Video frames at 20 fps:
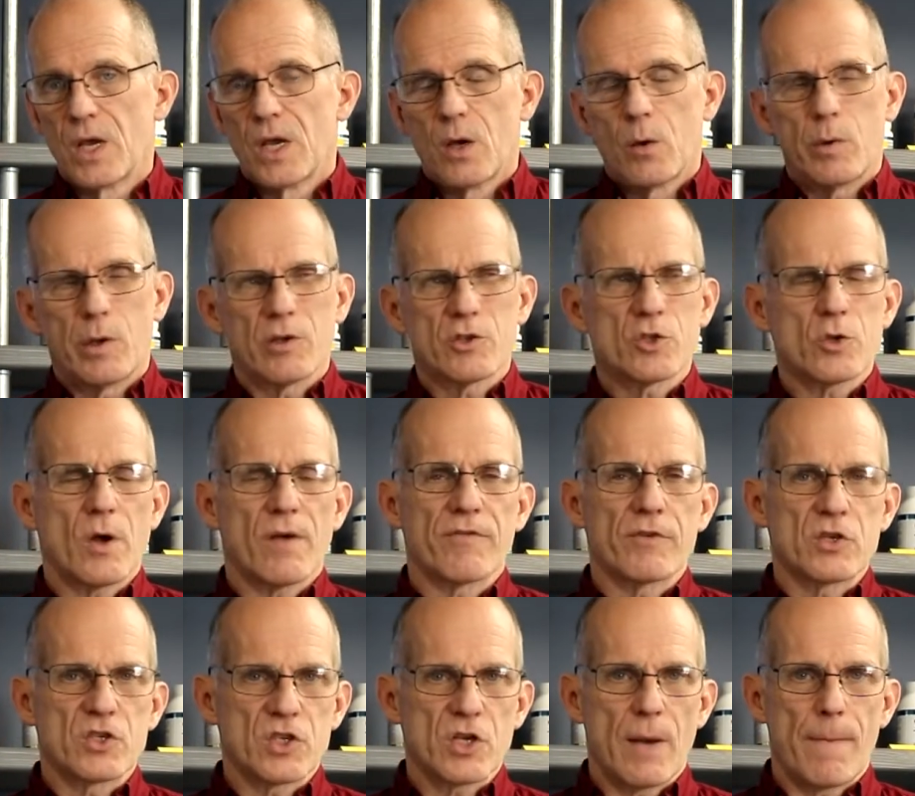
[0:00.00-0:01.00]
We also offer
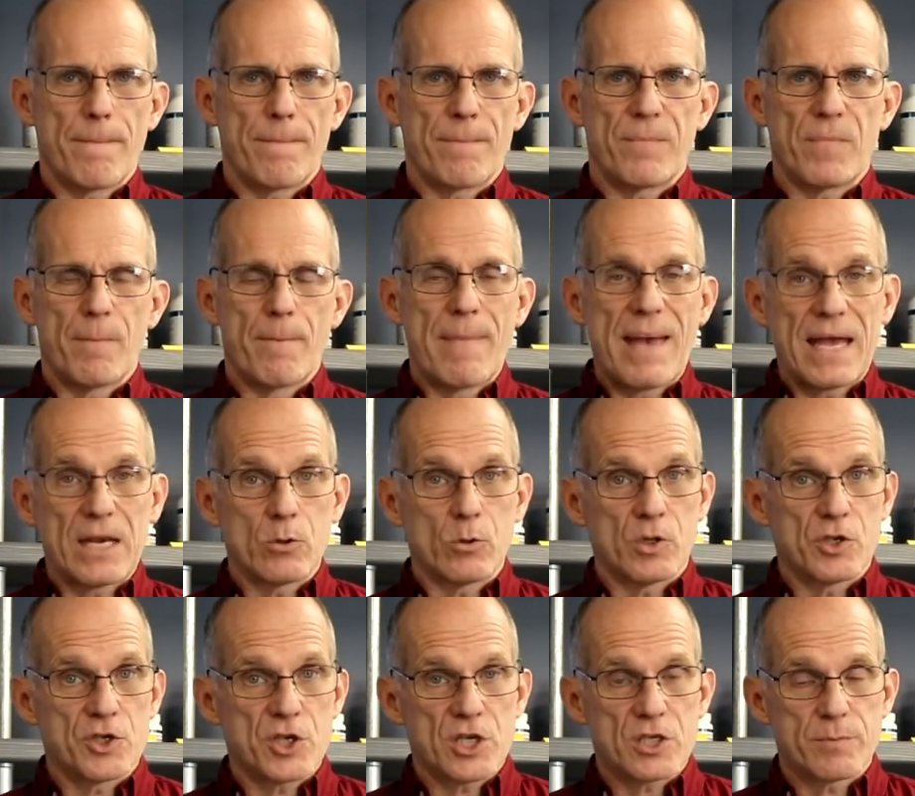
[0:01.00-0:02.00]
some manual
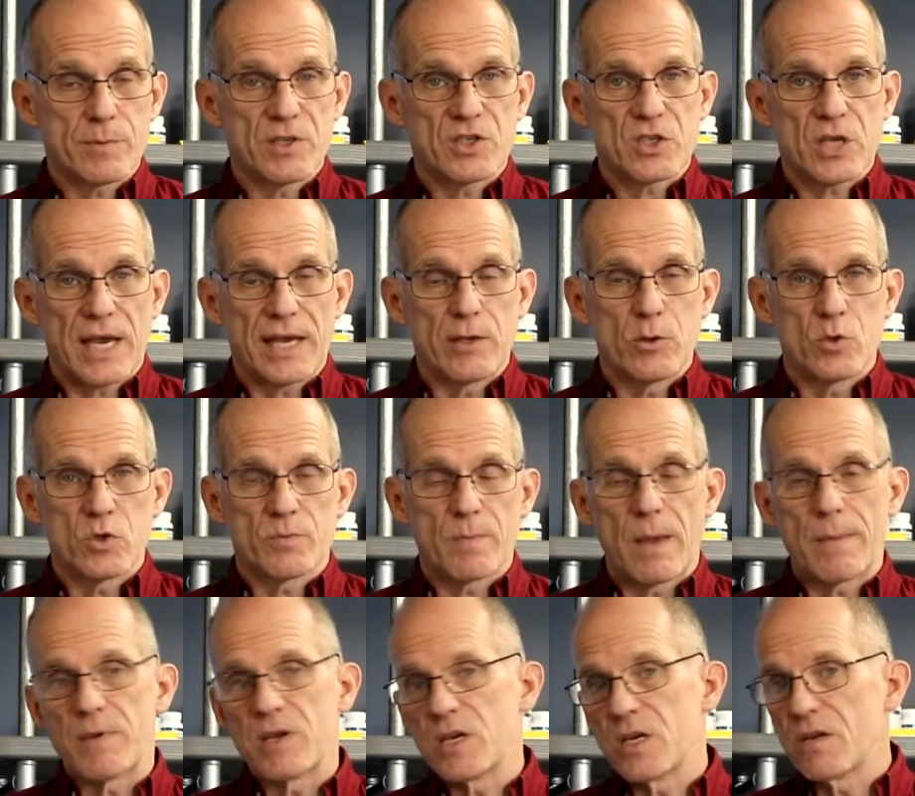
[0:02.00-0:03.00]
adjustments. I use
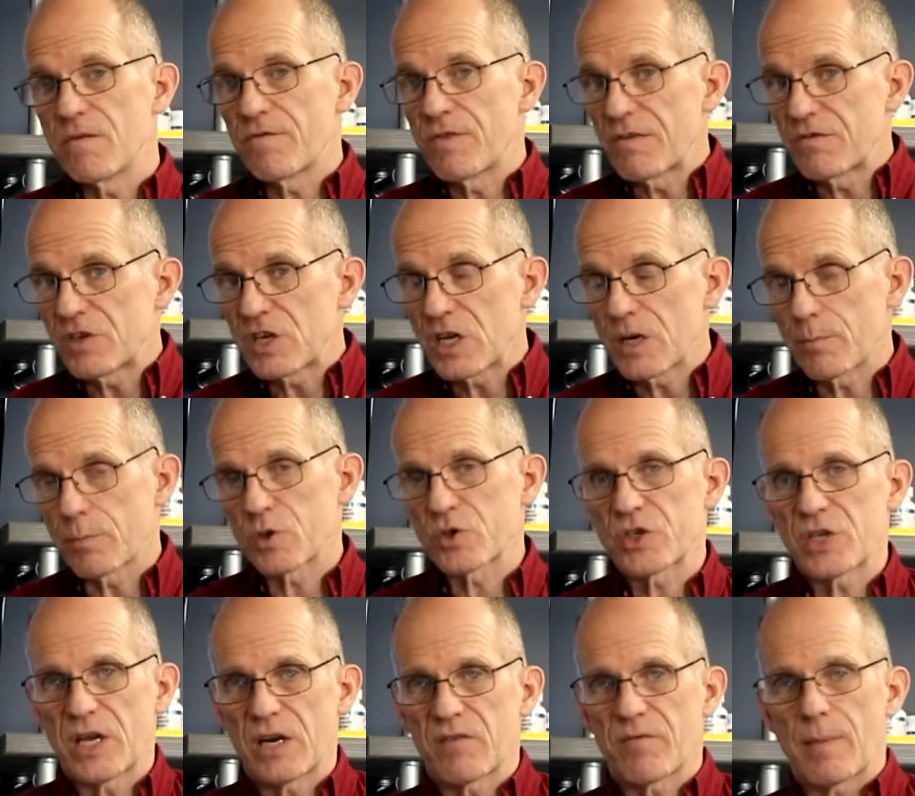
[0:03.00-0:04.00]
maybe
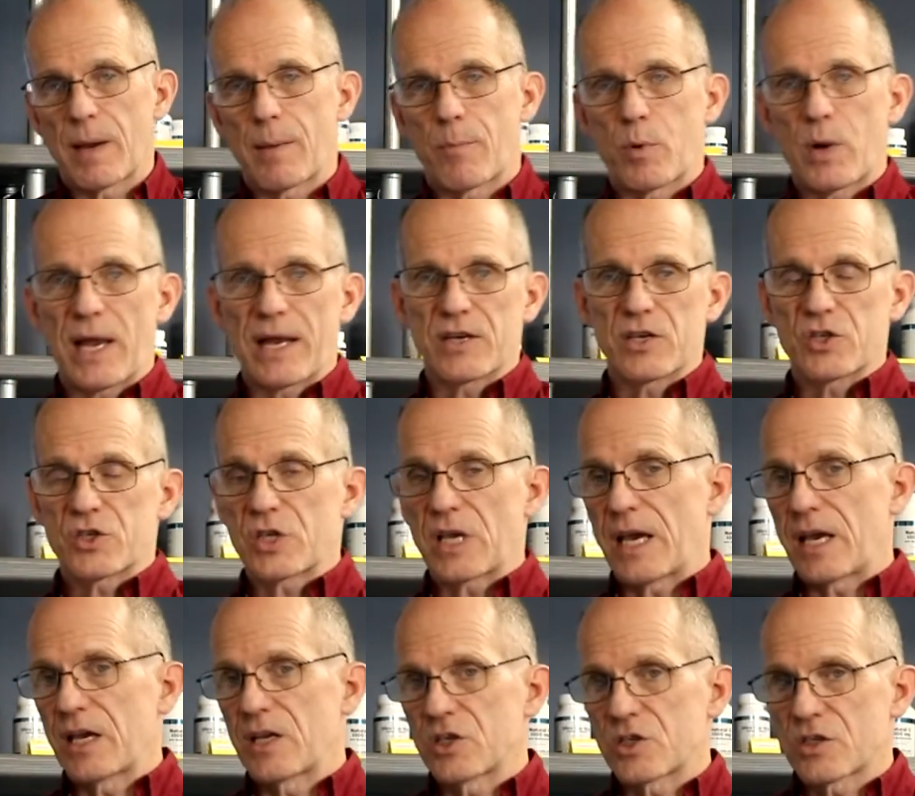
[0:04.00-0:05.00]
15% of my practice
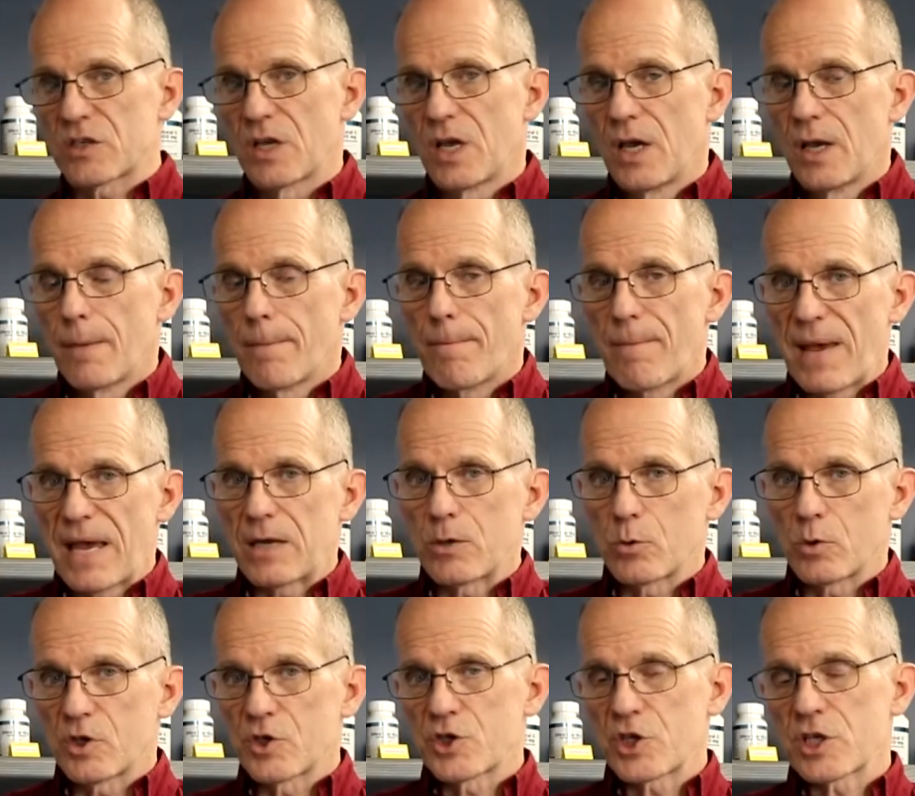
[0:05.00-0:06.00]
as
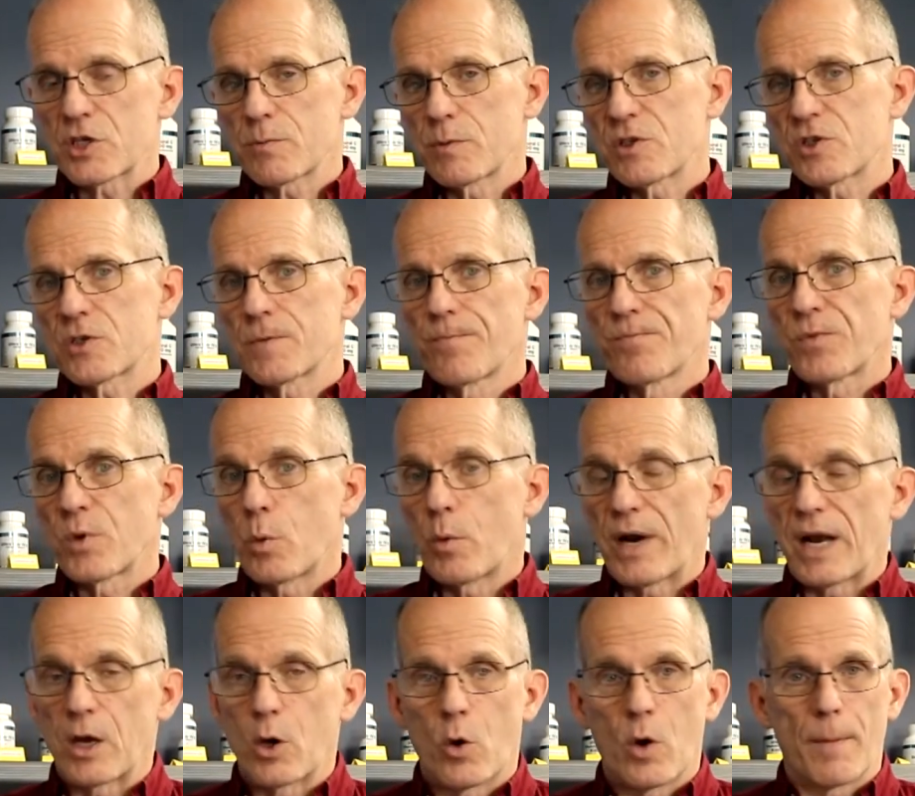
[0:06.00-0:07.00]
manual adjustments. When
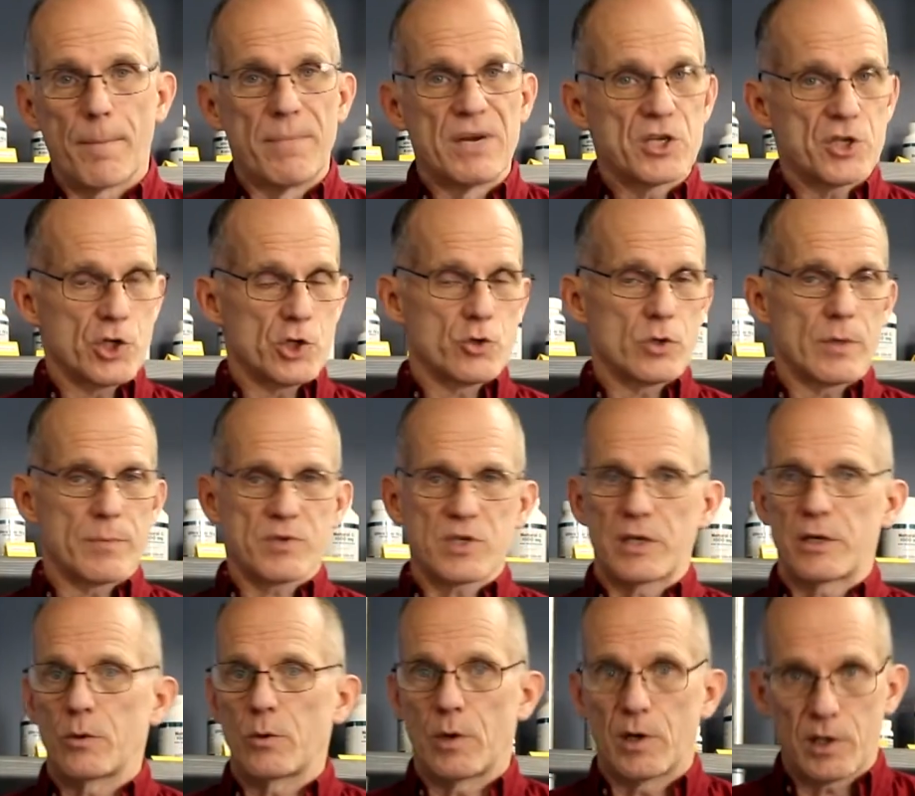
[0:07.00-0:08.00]
I go on mission trips, I
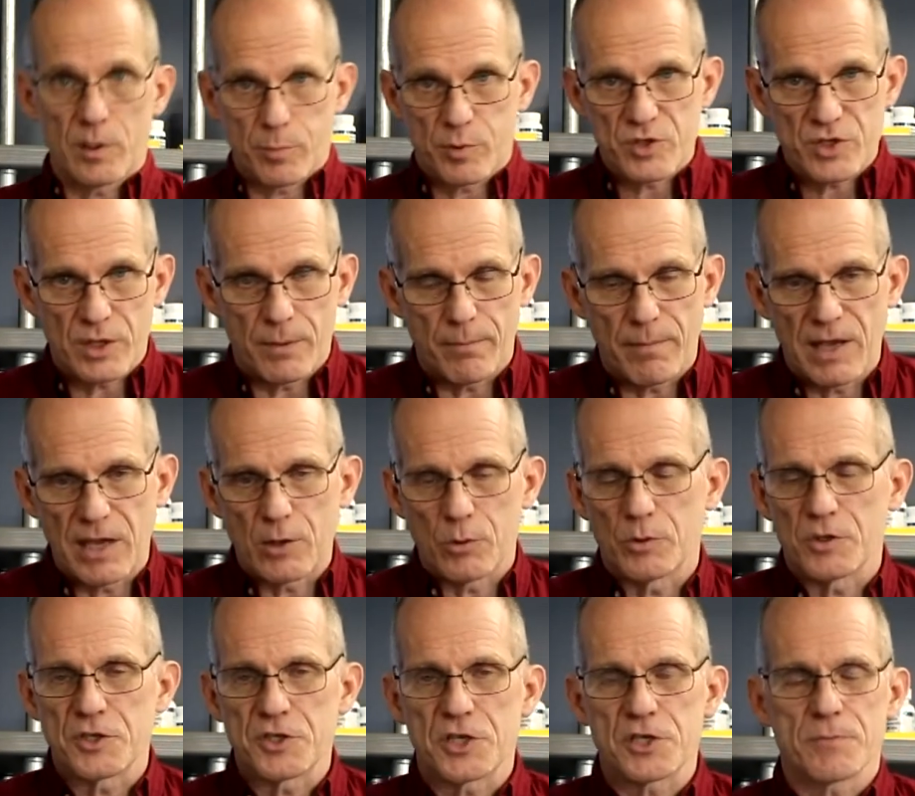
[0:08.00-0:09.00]
do 100% manual
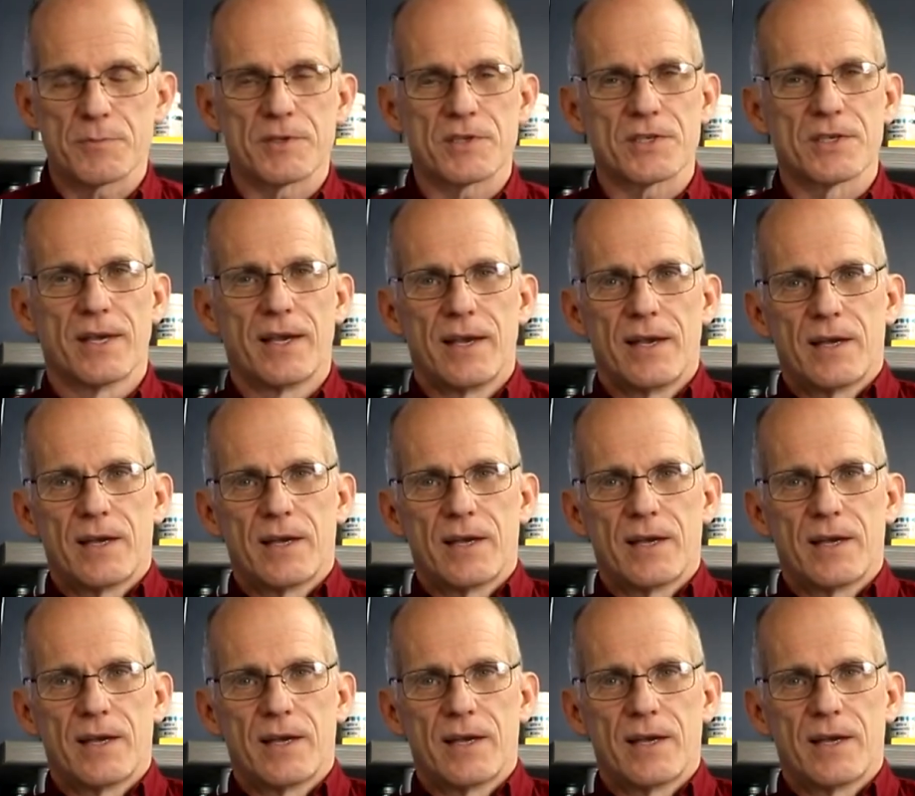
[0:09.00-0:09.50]
adjustments.